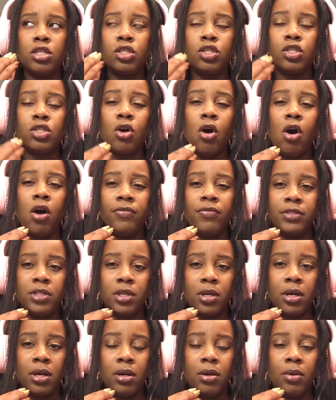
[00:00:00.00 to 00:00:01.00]

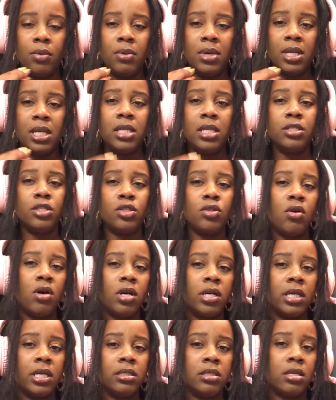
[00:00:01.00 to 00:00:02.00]
softer when he's
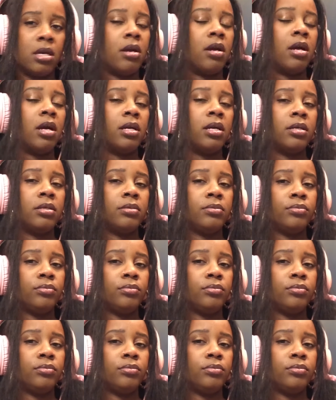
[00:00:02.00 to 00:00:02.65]
talking to her.